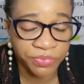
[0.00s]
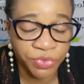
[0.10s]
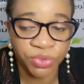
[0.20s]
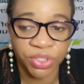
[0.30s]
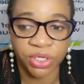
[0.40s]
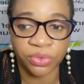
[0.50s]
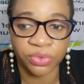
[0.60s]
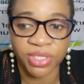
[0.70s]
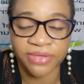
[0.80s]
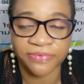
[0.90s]
Do they
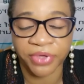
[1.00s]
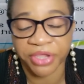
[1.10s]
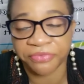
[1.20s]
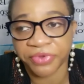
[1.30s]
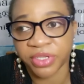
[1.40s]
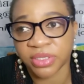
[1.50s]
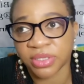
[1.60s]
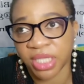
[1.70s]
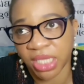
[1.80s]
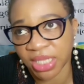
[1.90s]
know that for
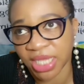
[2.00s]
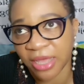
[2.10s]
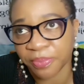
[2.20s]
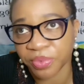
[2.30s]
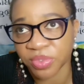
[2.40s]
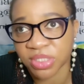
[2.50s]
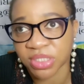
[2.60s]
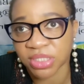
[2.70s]
everything that happens,